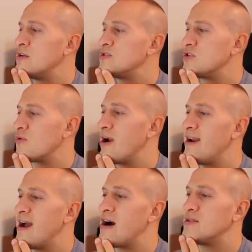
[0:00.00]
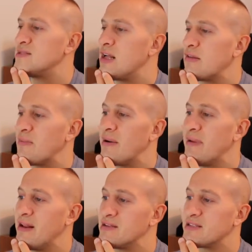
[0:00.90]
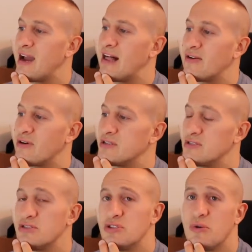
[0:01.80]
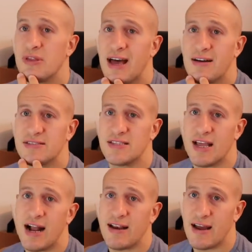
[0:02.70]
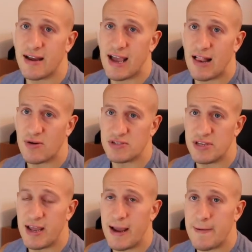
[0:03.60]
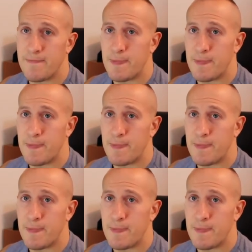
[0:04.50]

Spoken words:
So right now it's telling my maintenance calories is 2,099 calories a day.